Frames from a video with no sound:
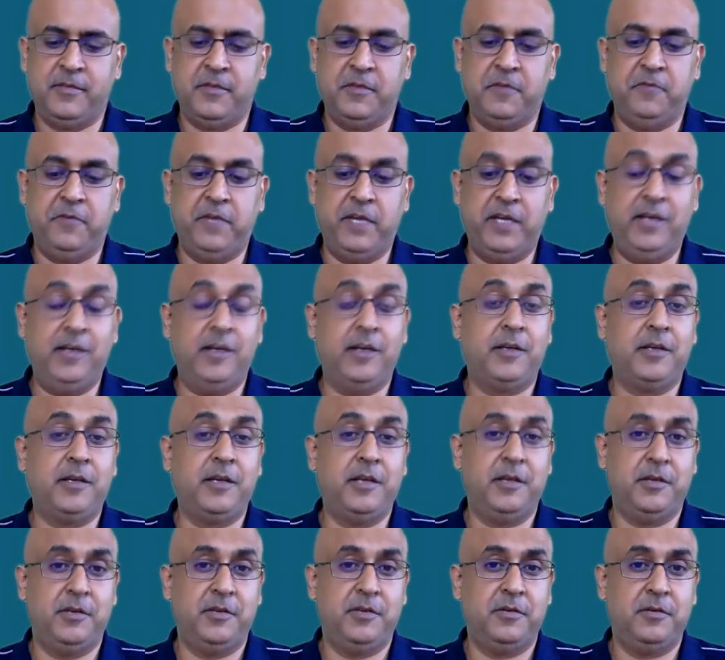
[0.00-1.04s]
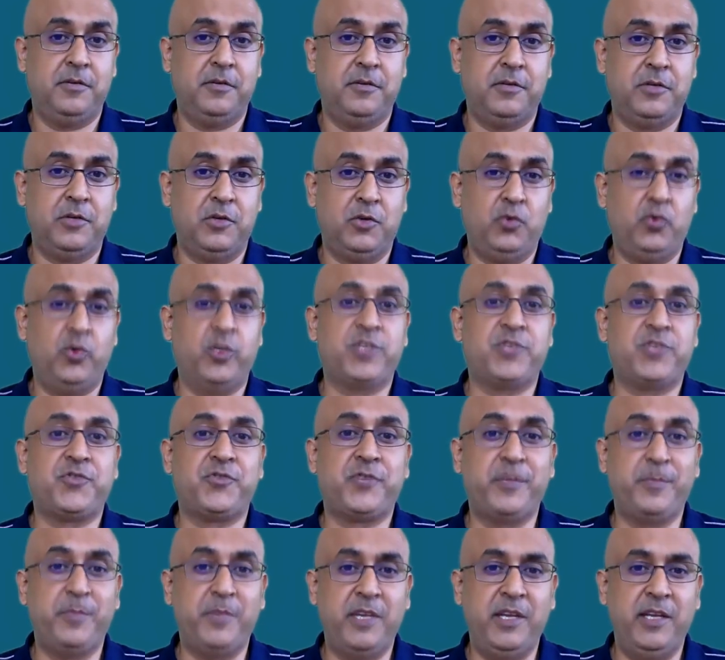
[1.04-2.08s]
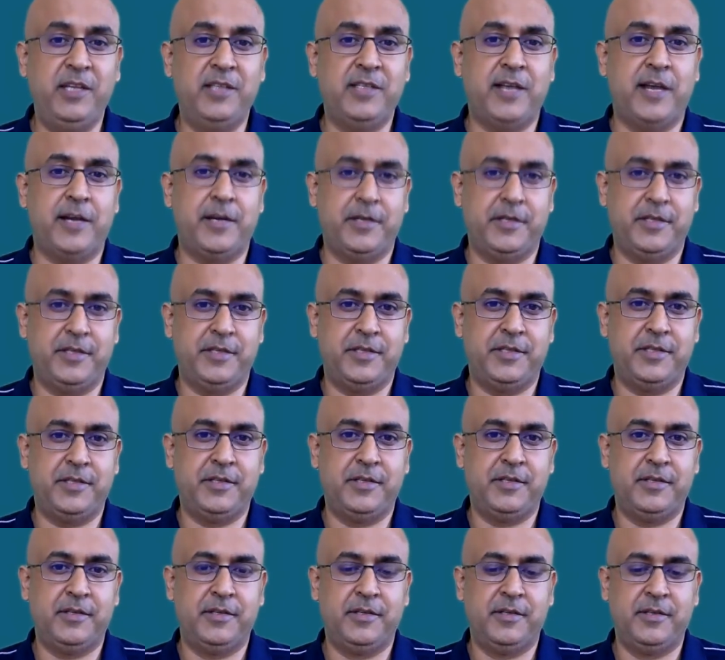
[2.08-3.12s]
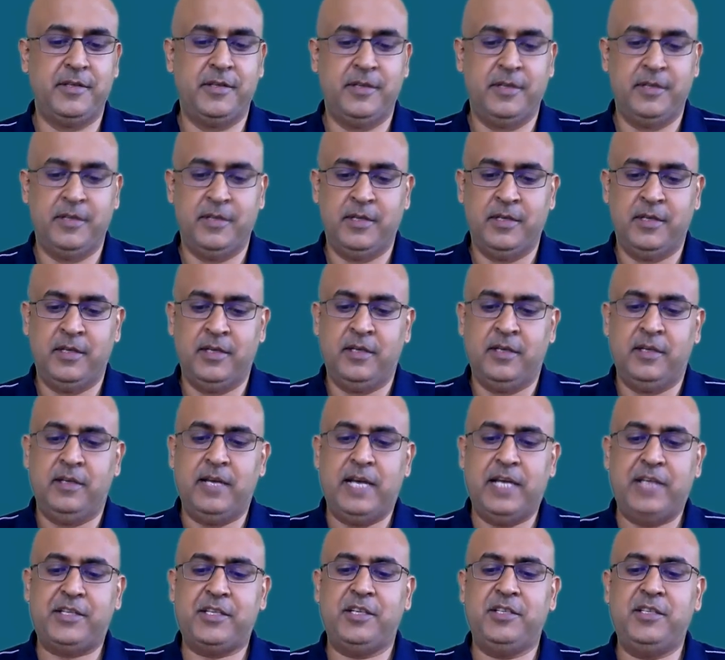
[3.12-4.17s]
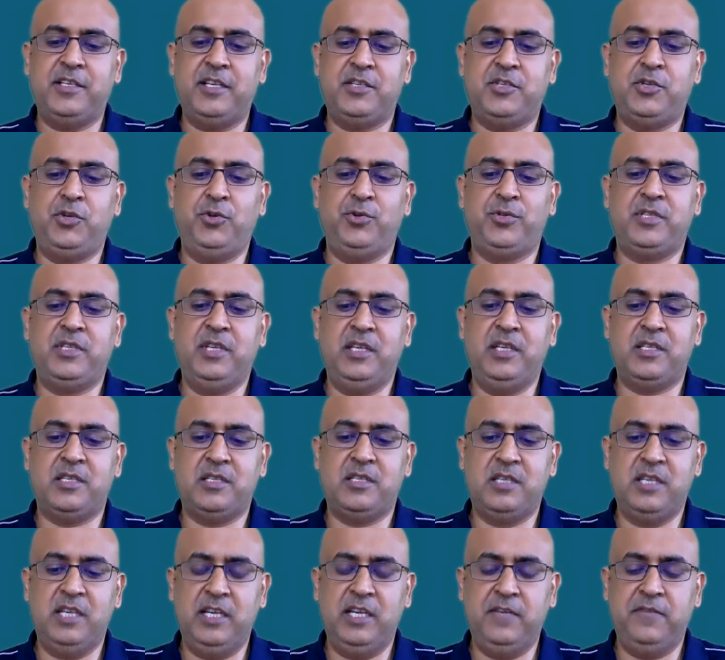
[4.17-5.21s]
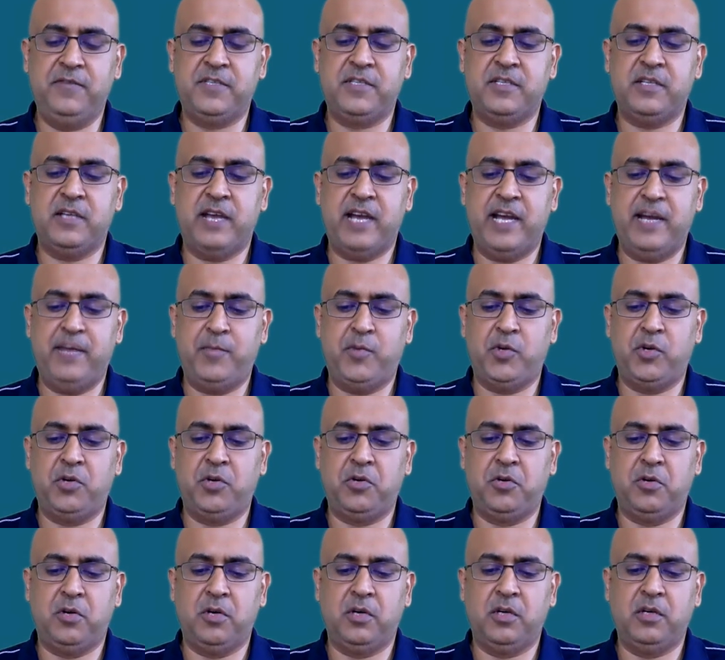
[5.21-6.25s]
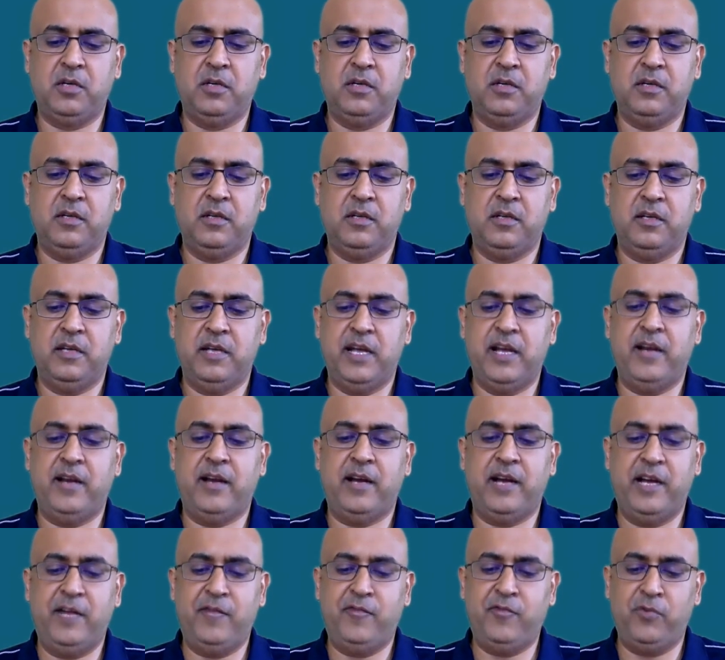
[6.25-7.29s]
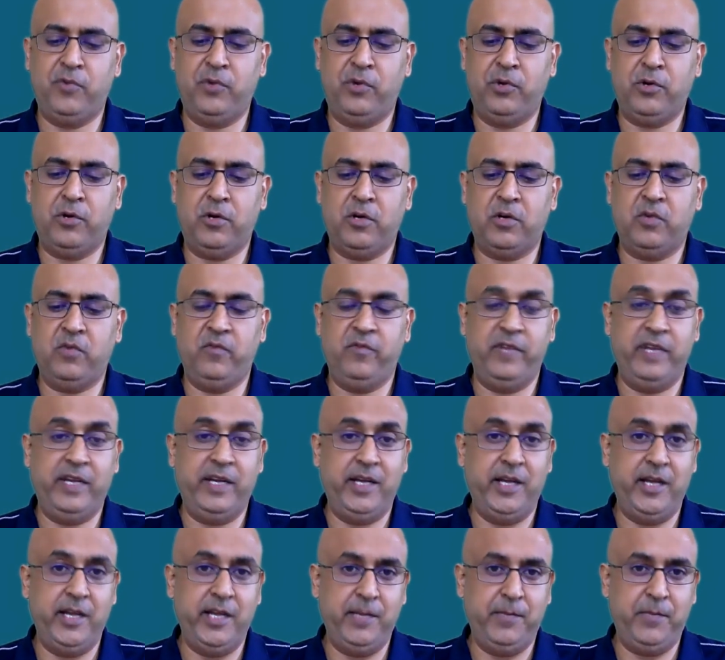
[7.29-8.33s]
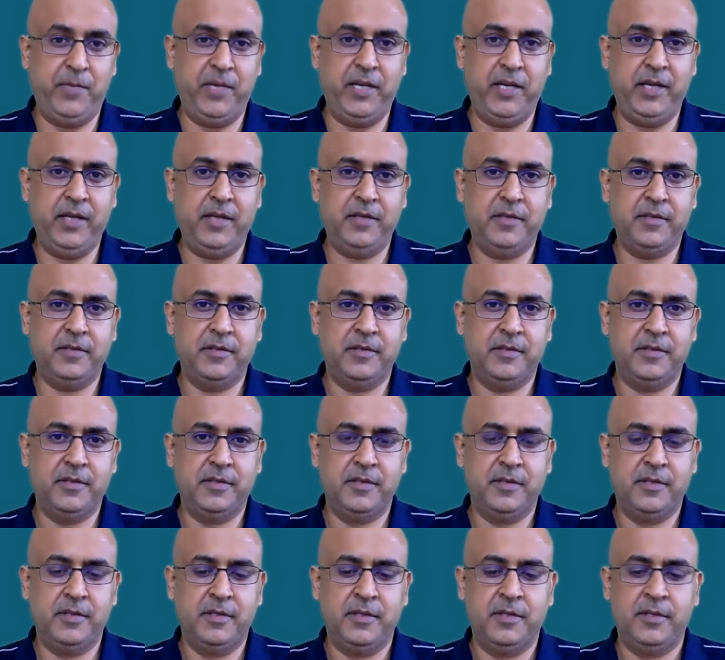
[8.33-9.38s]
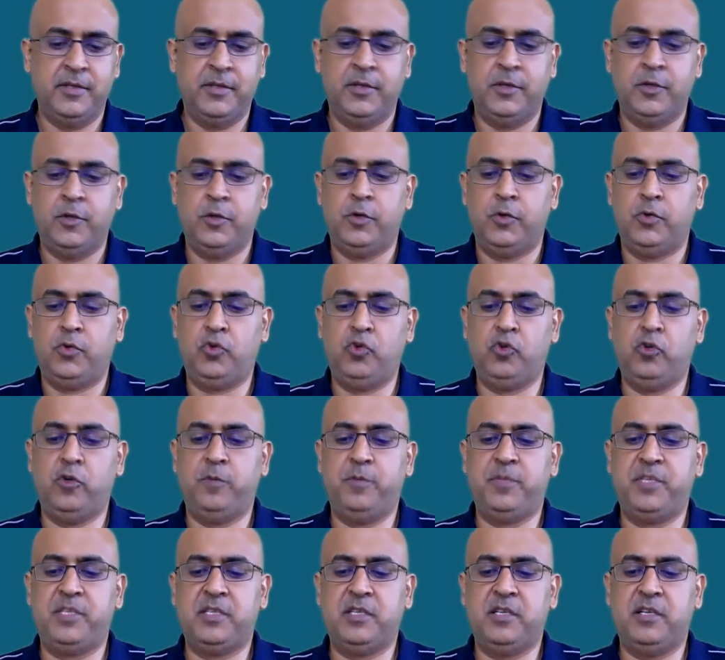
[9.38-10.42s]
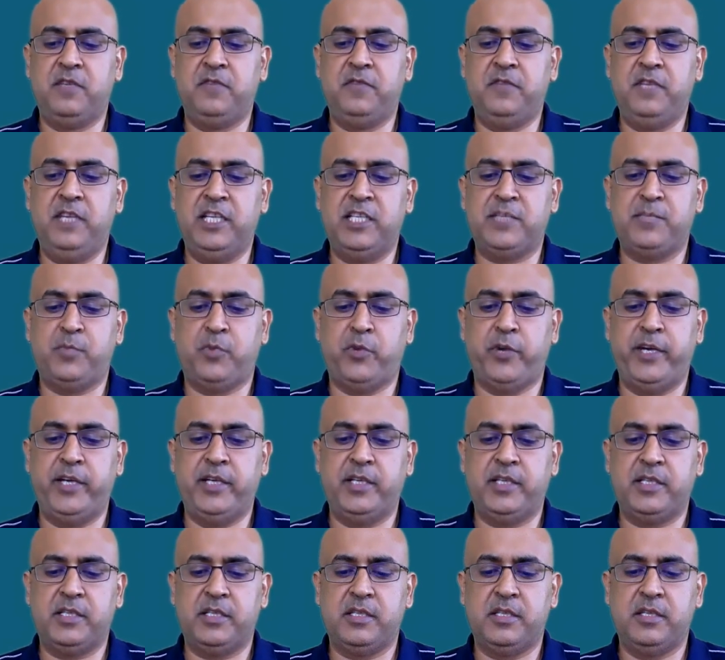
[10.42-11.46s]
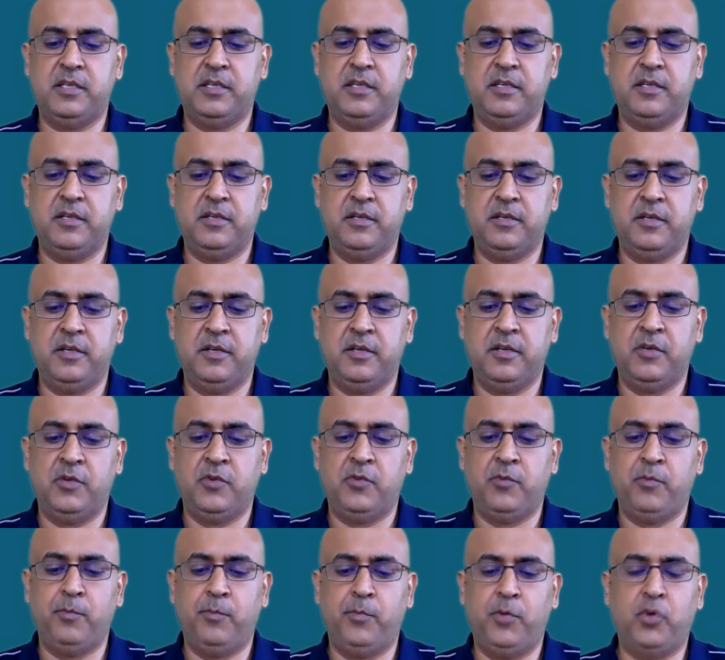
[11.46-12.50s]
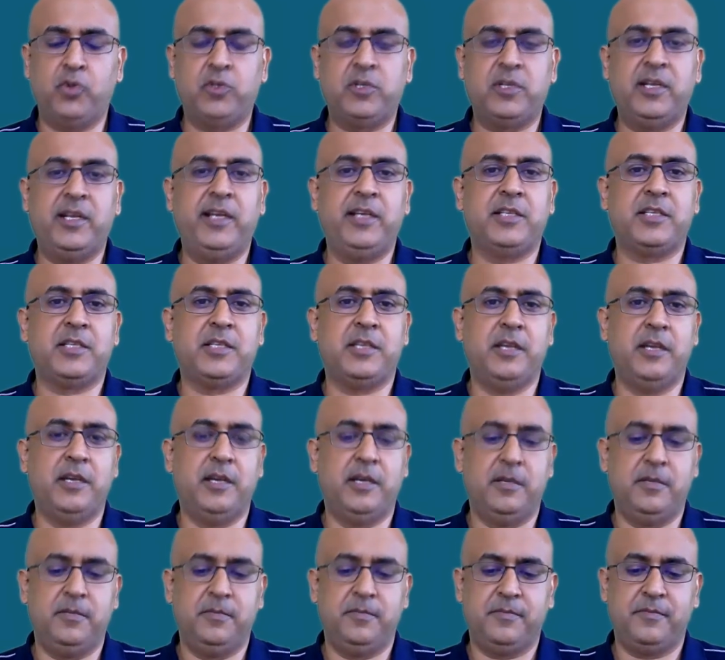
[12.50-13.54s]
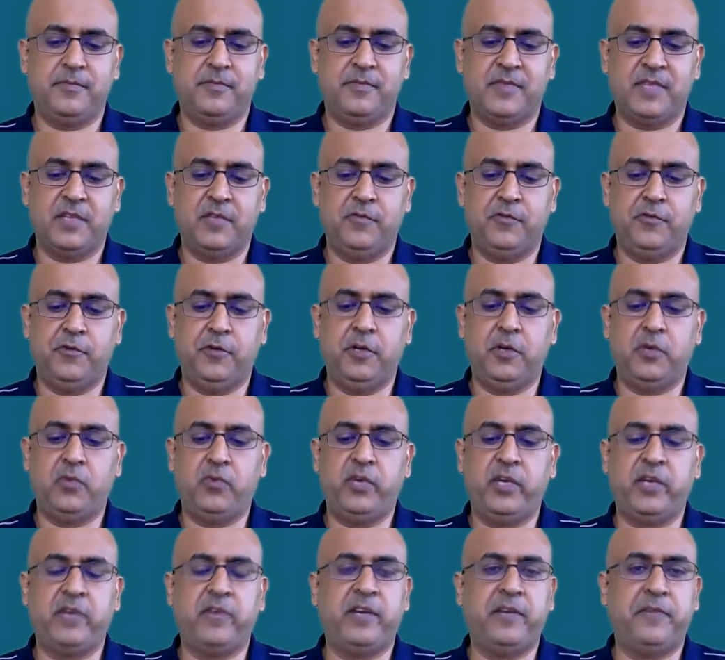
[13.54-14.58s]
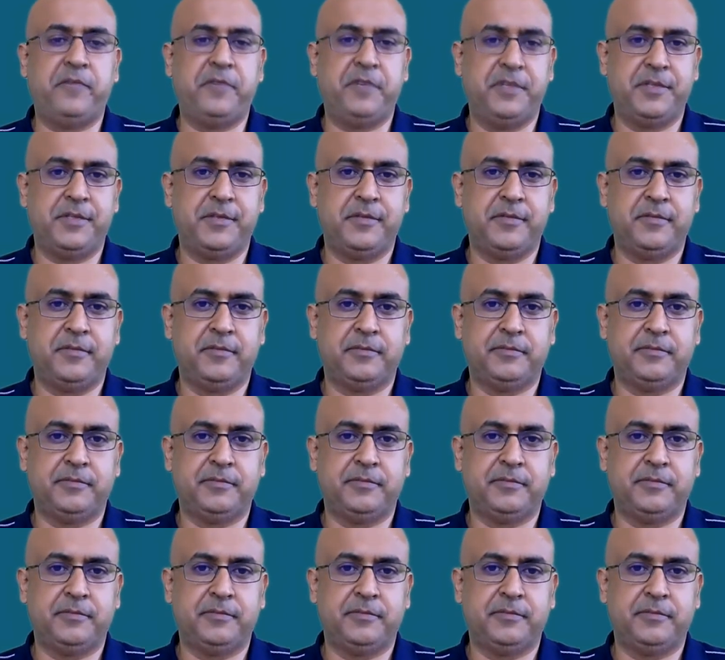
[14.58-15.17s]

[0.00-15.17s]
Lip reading: Very akin to a striptease artist. I suggest you see Steve's iPod talk and iPhone talk very deeply to observe these points, both links here for your quick reference.